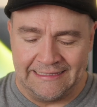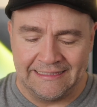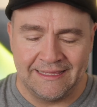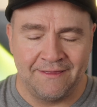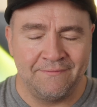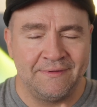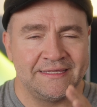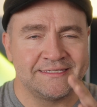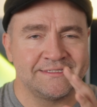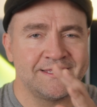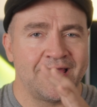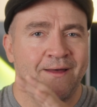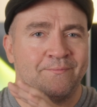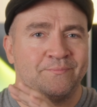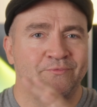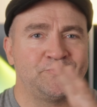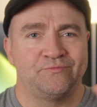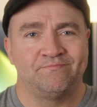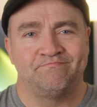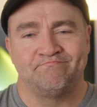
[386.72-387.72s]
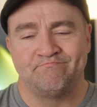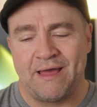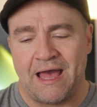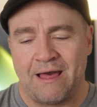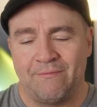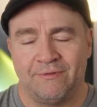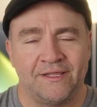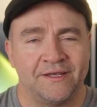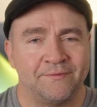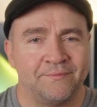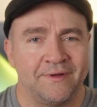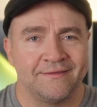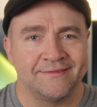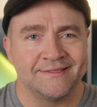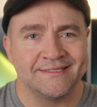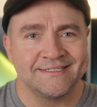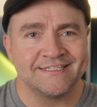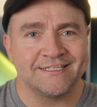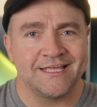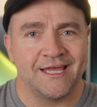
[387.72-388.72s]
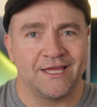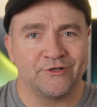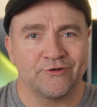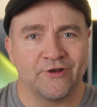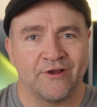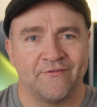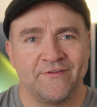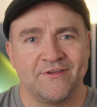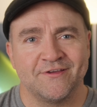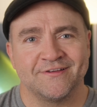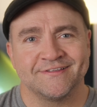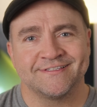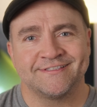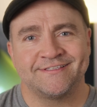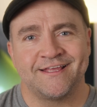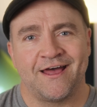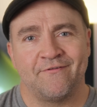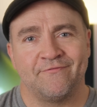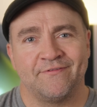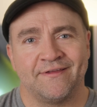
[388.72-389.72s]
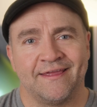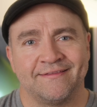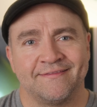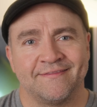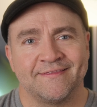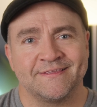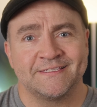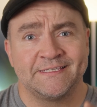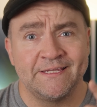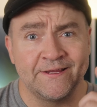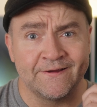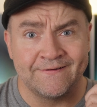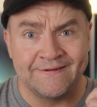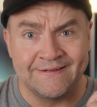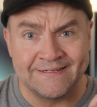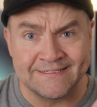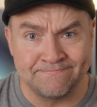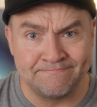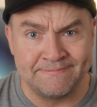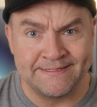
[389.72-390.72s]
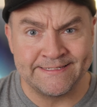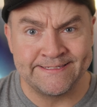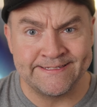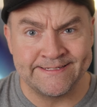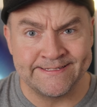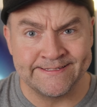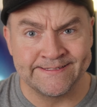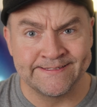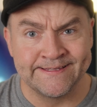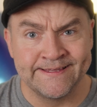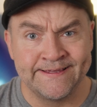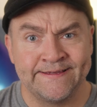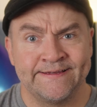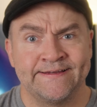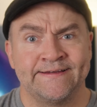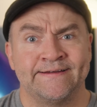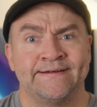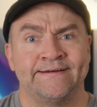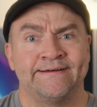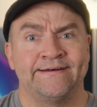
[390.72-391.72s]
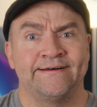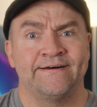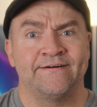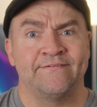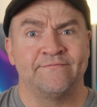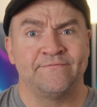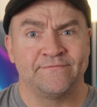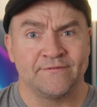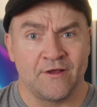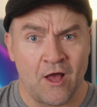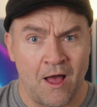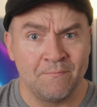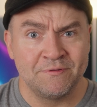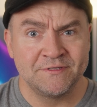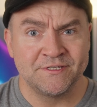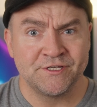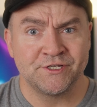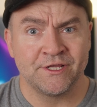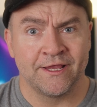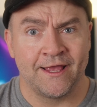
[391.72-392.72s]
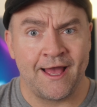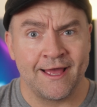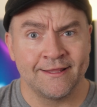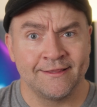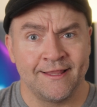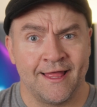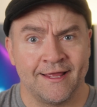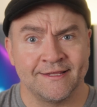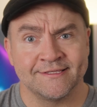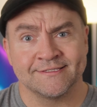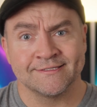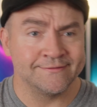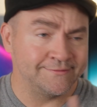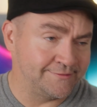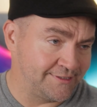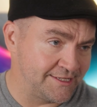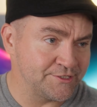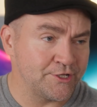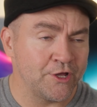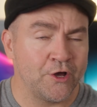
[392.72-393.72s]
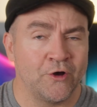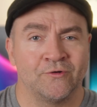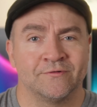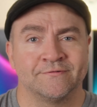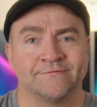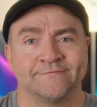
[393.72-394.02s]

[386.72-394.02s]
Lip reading: Let me stop babbling about this trivial stuff and get to the serious business of composition guidelines. Let's go.